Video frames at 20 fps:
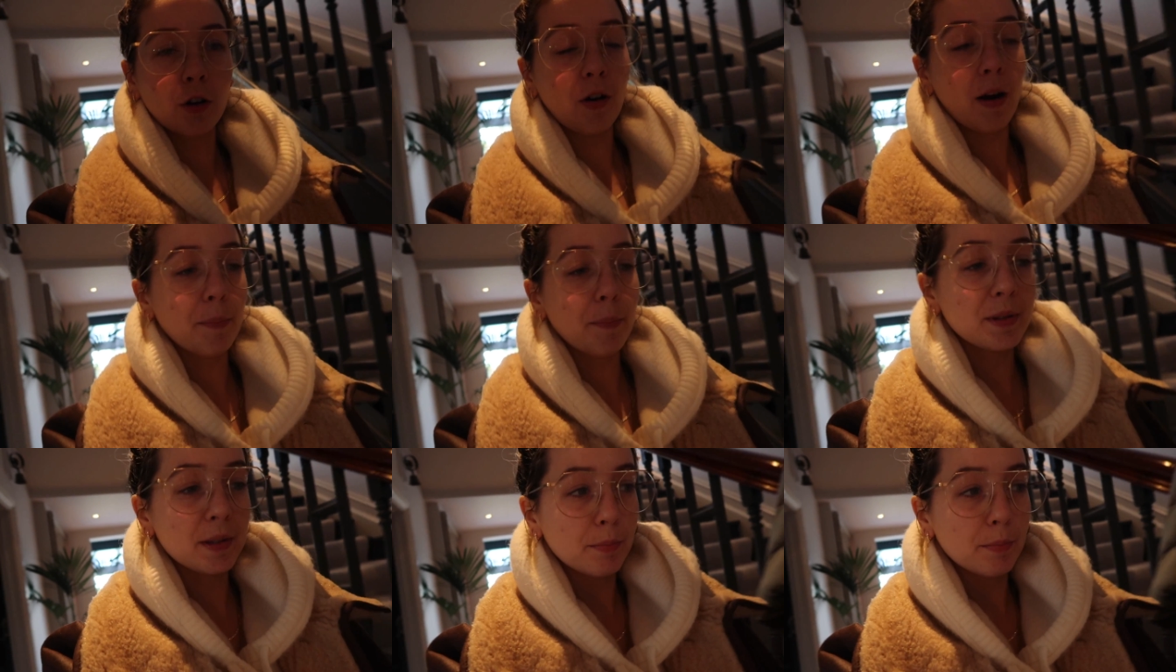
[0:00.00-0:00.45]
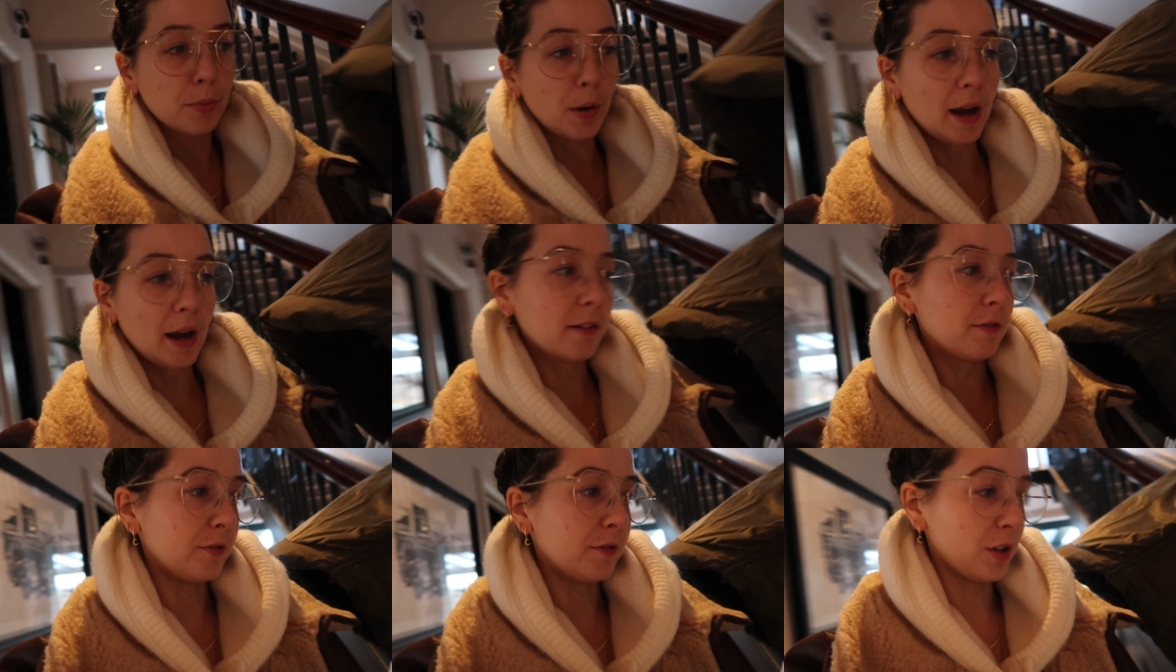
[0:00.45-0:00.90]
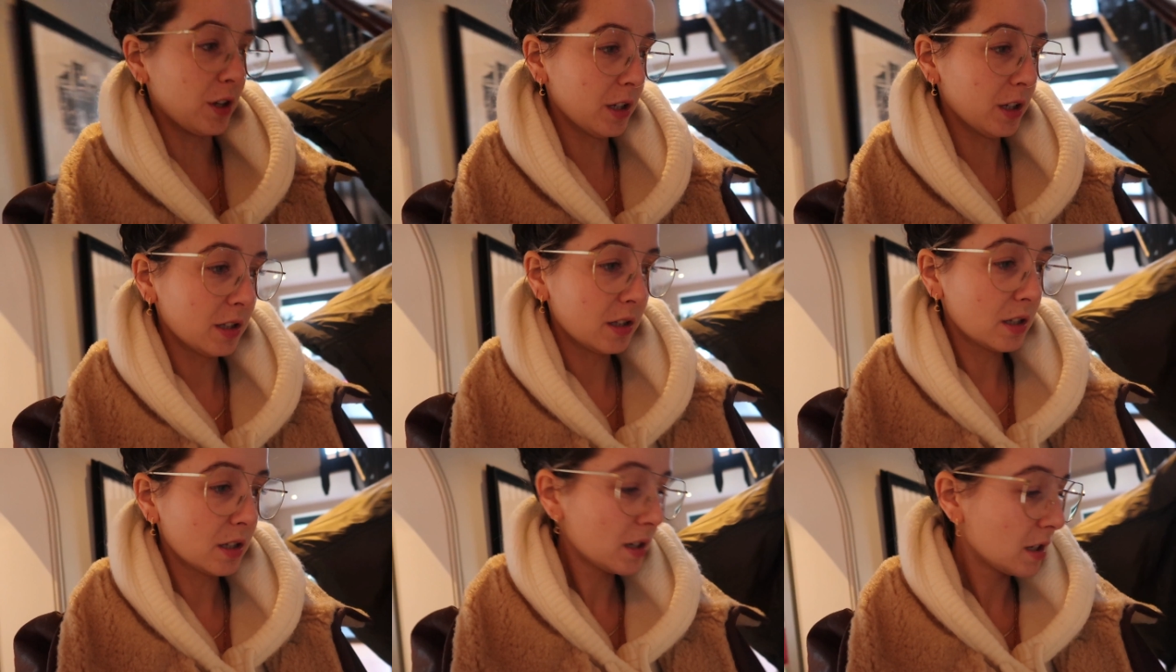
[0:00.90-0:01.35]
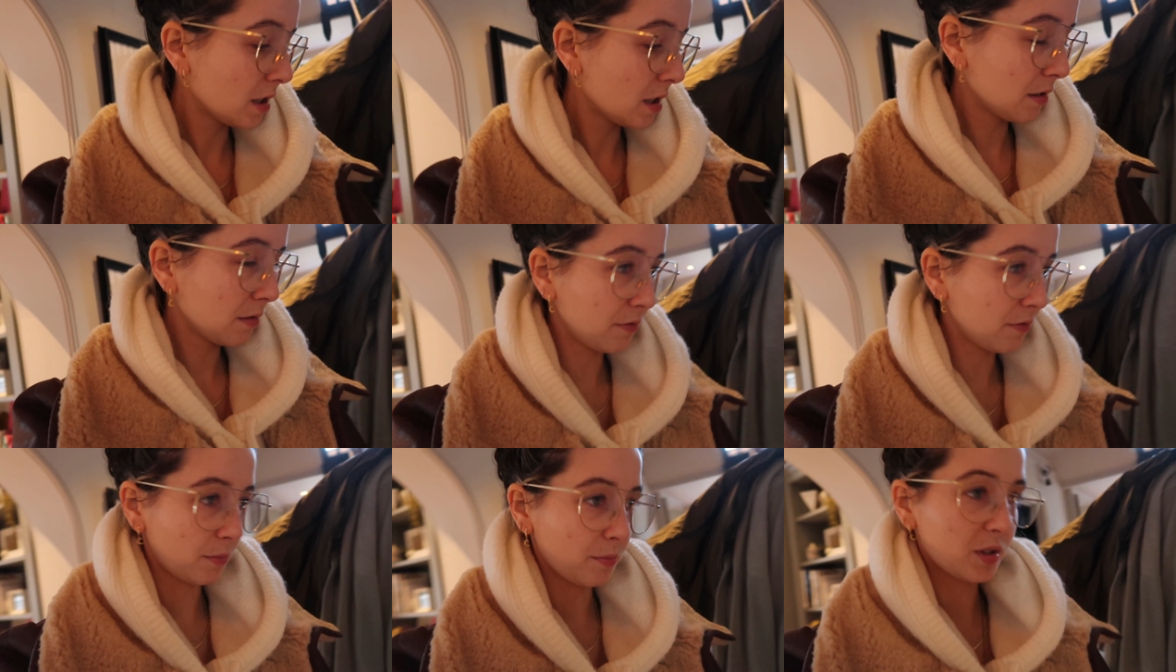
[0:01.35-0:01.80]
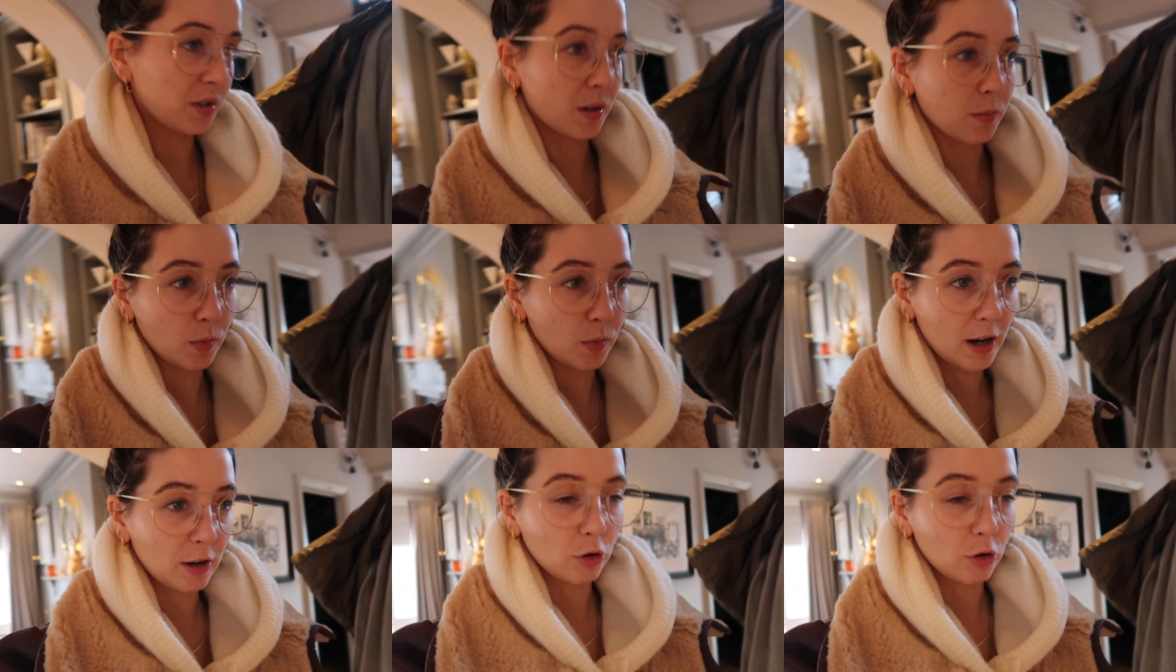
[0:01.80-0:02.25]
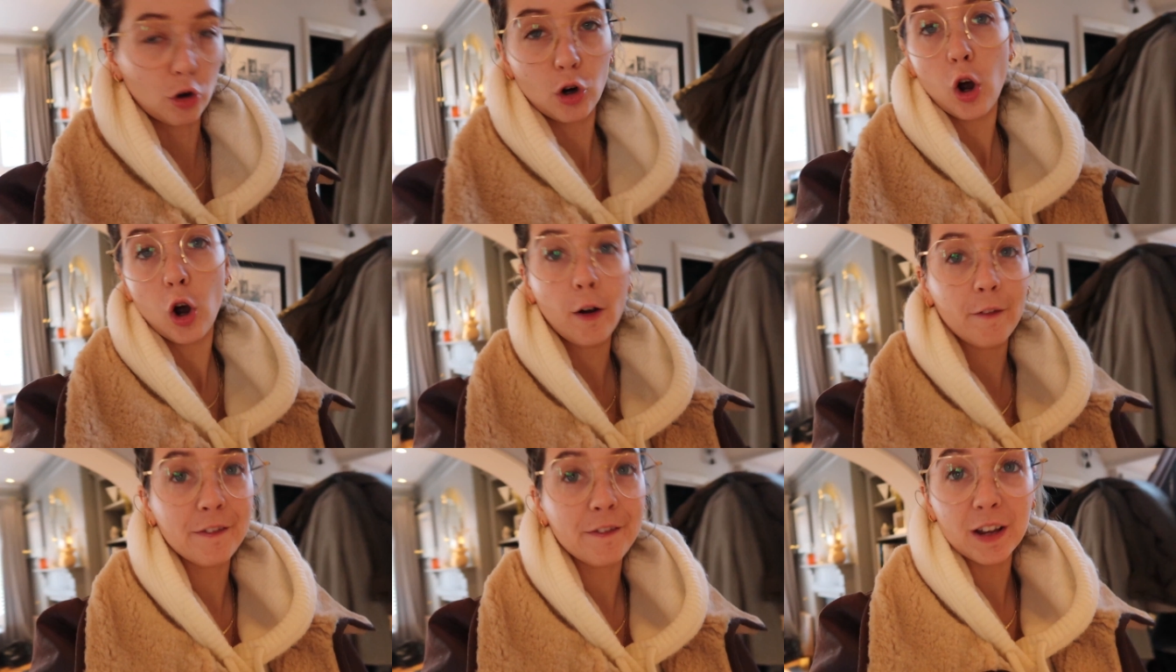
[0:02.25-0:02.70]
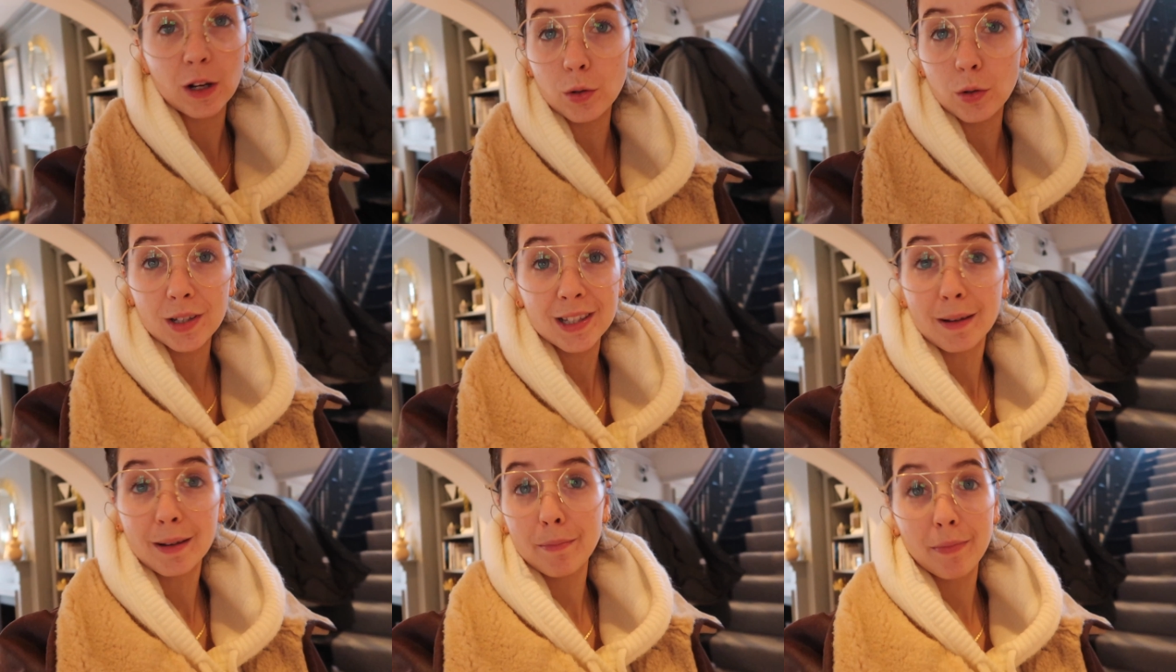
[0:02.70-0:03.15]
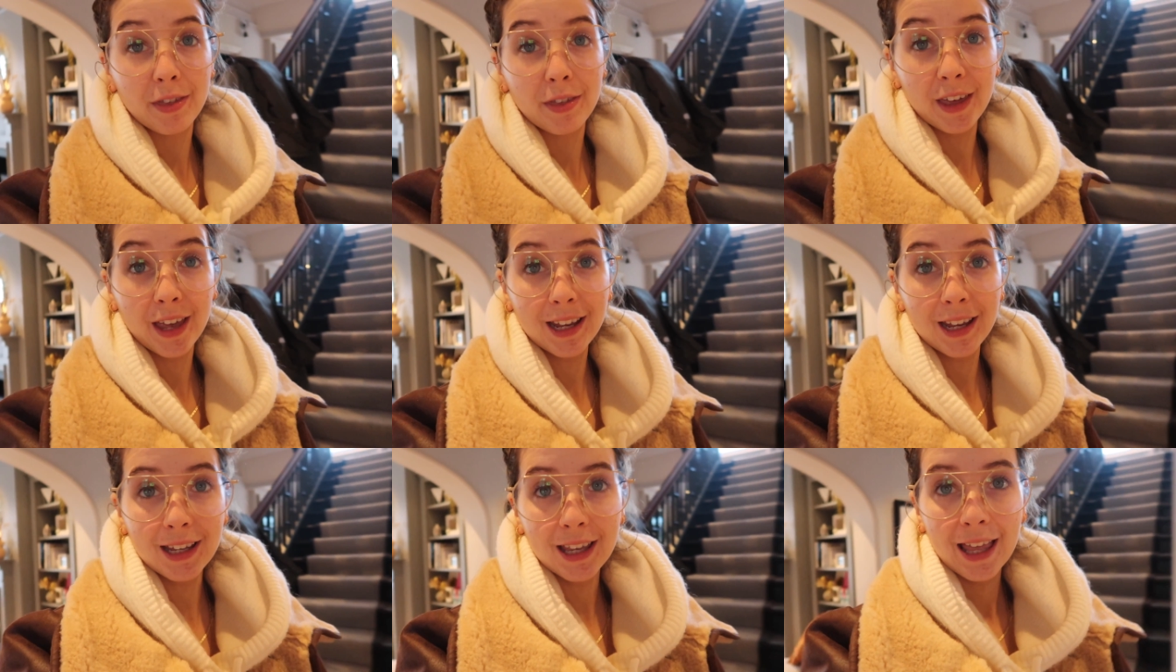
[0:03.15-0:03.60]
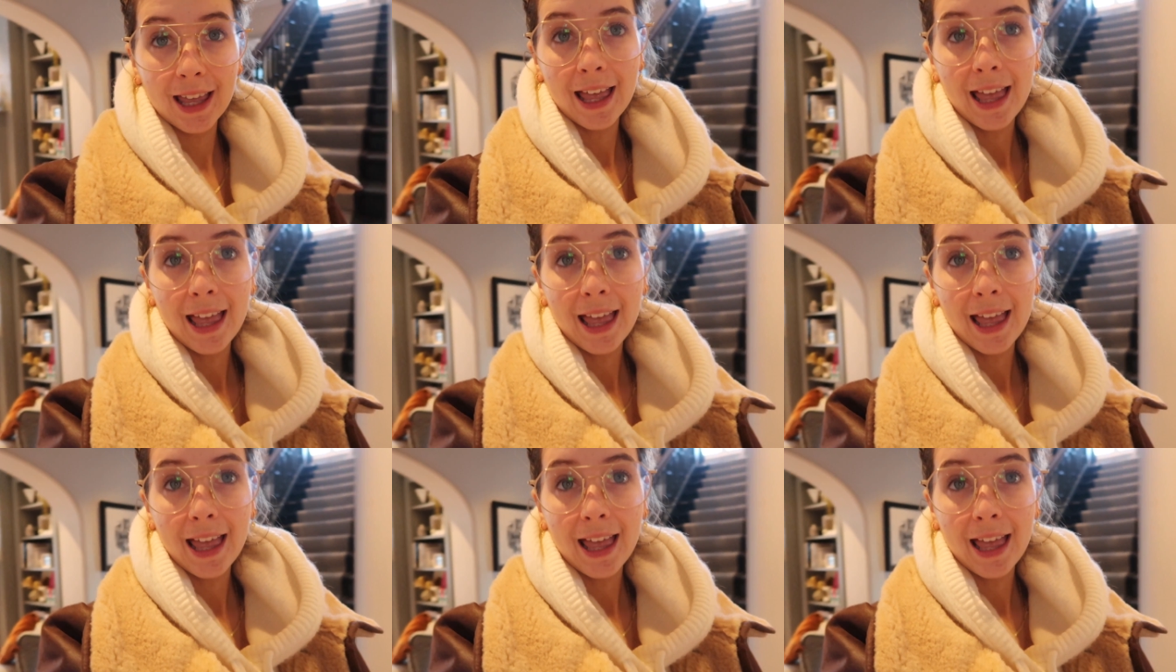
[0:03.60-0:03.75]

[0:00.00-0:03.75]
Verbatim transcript: grab some breakfast from somewhere or coffee or something